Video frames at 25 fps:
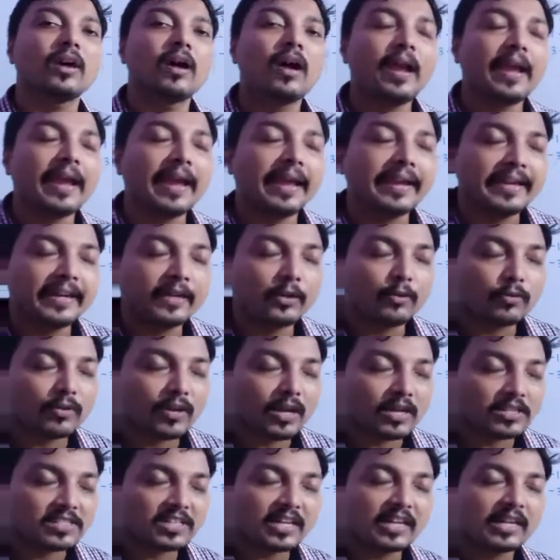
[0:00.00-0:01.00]
the any two
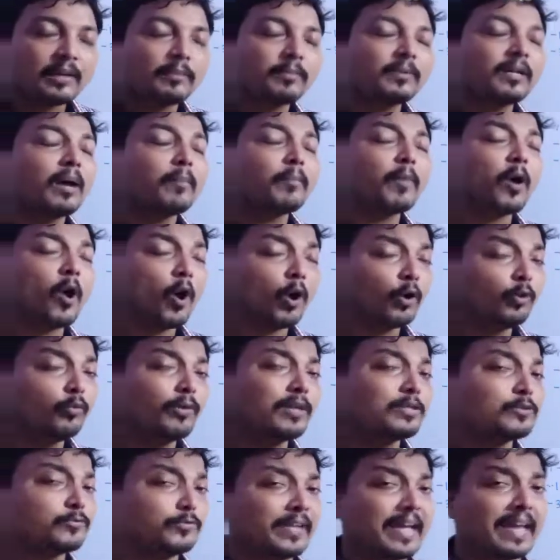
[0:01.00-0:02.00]
consecutive term,
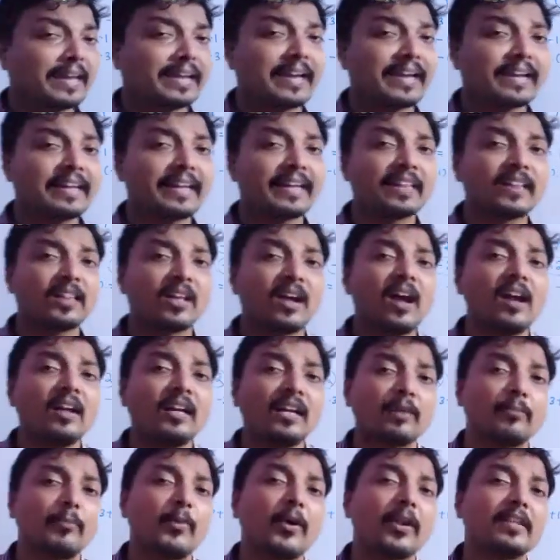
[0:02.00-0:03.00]
always we are getting the
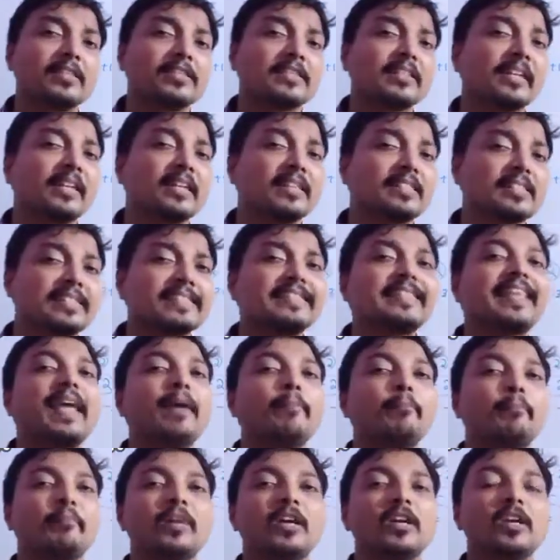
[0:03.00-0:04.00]
difference, it is
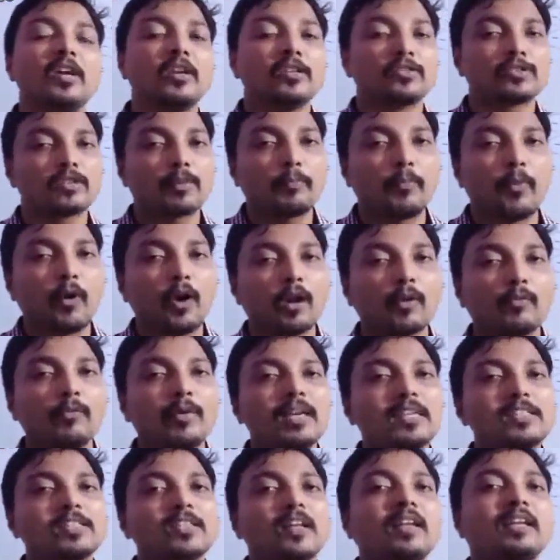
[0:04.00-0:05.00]
same. So for
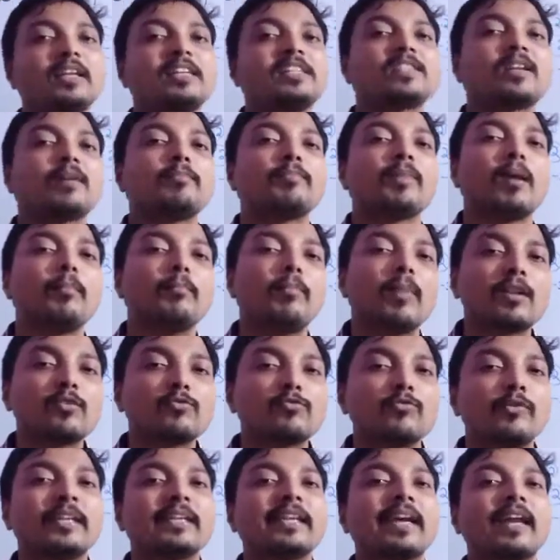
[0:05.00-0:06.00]
which the list of numbers
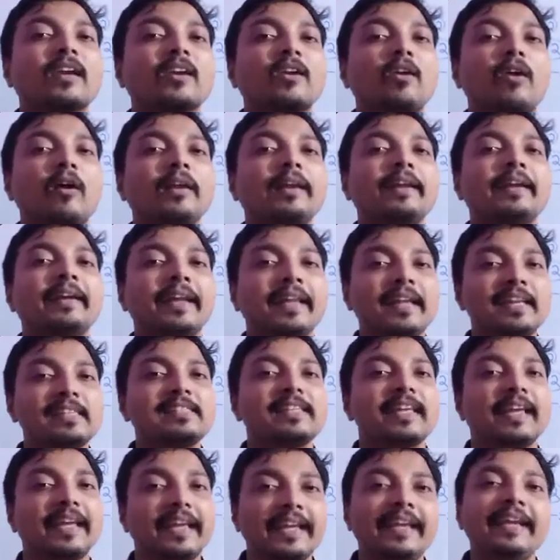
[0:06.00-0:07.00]
we can call it
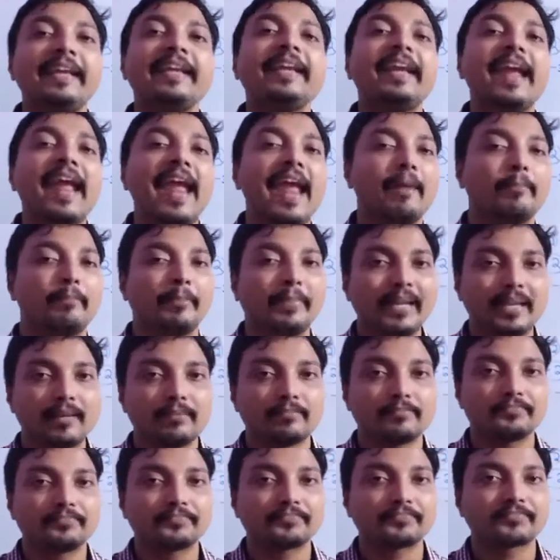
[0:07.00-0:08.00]
is in AP.
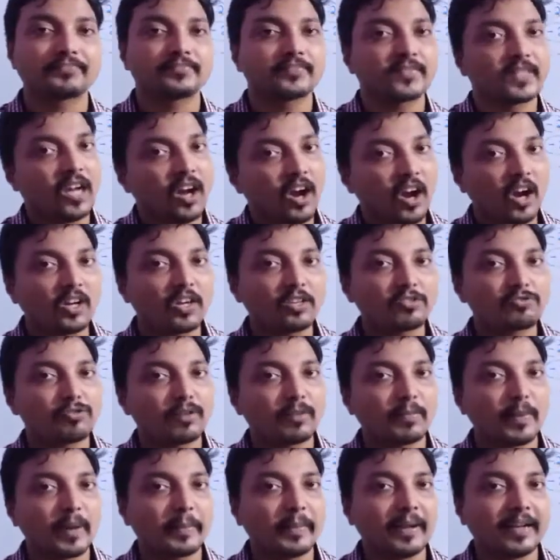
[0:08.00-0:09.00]

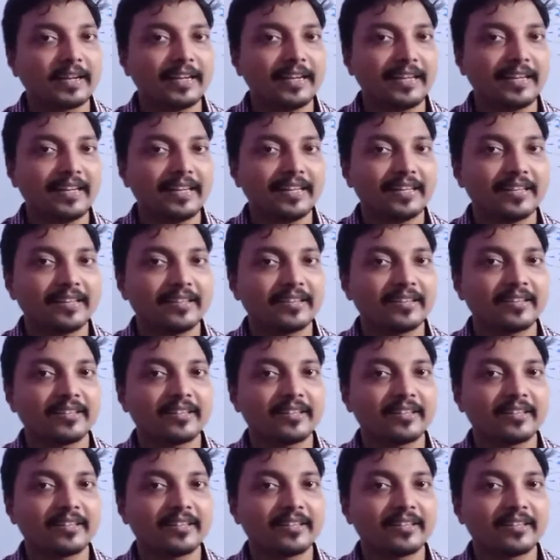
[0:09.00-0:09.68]
Understood perfectly?